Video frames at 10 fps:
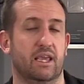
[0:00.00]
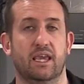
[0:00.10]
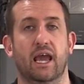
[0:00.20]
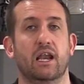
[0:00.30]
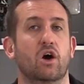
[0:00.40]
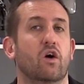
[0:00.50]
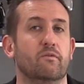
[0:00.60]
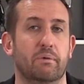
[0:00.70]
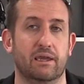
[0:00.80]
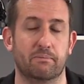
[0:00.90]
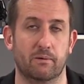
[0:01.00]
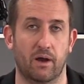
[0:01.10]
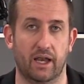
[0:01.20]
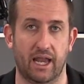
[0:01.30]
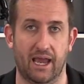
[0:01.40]
get a lot of people
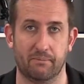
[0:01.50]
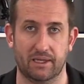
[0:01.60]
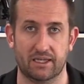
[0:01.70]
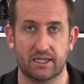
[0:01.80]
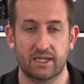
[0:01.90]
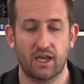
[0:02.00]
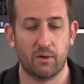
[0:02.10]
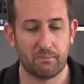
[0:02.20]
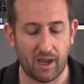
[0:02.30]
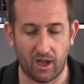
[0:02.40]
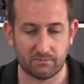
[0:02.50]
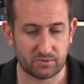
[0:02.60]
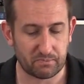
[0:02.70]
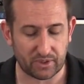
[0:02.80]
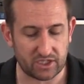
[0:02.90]
unhappy. But I'm
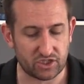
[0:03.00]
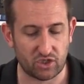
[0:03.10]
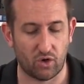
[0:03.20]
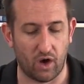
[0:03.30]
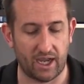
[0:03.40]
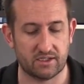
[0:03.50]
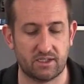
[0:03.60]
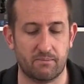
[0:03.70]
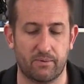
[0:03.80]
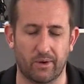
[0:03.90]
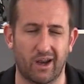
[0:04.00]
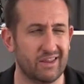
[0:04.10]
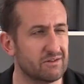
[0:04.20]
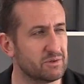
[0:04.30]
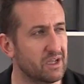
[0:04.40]
pretty sure at some point, I
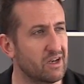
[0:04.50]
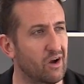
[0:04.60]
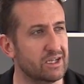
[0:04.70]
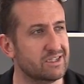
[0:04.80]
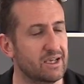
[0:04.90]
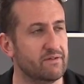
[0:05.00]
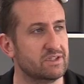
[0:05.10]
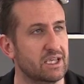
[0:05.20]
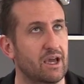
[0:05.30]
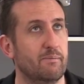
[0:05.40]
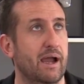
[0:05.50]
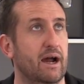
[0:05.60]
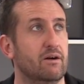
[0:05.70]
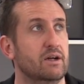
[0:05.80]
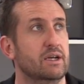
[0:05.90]
think it was when the 970 come
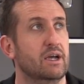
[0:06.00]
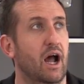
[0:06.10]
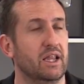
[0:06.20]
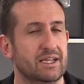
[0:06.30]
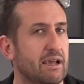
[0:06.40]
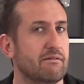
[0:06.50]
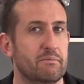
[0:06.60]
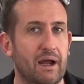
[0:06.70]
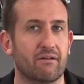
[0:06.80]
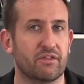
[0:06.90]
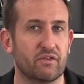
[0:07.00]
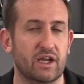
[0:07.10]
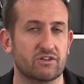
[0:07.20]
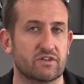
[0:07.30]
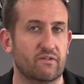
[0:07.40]
out, I think they were about
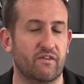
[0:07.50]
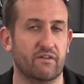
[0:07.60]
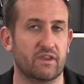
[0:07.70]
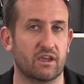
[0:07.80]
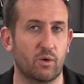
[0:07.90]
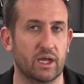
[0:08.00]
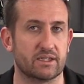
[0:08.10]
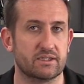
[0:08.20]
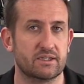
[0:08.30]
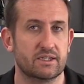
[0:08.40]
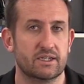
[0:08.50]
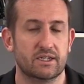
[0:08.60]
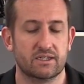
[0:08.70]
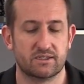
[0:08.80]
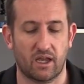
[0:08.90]
350 quid.
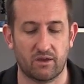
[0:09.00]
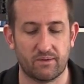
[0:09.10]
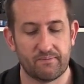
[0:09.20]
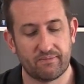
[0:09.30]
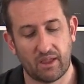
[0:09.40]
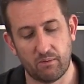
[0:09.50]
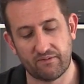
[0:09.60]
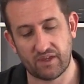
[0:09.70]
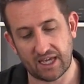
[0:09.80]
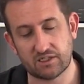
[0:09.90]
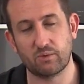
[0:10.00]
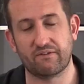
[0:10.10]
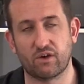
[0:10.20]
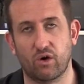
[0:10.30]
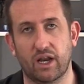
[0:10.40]
So we've, yes,
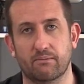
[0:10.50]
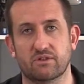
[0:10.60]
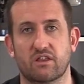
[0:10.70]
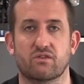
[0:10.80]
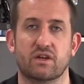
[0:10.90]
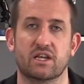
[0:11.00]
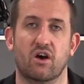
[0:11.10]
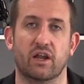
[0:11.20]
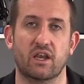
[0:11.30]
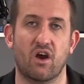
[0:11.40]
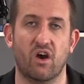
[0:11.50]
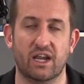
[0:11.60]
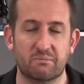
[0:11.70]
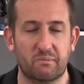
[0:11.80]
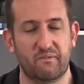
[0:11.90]
we've gone up to
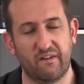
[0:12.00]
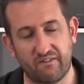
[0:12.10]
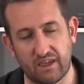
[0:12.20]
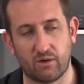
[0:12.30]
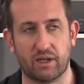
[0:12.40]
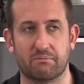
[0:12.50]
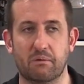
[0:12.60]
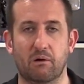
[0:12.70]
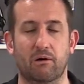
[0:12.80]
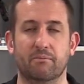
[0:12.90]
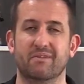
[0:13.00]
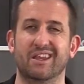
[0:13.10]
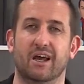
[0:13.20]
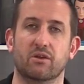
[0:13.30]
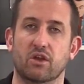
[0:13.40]
399, 50 quid more, you
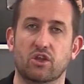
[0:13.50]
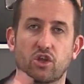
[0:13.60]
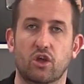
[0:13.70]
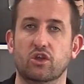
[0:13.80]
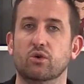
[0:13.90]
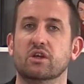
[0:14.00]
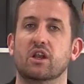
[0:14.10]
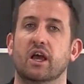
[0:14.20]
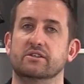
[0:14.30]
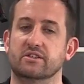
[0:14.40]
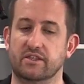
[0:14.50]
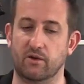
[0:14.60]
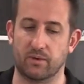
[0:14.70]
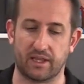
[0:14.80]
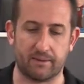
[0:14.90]
know, you can learn to deal
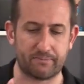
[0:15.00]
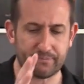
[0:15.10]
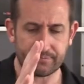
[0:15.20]
with it.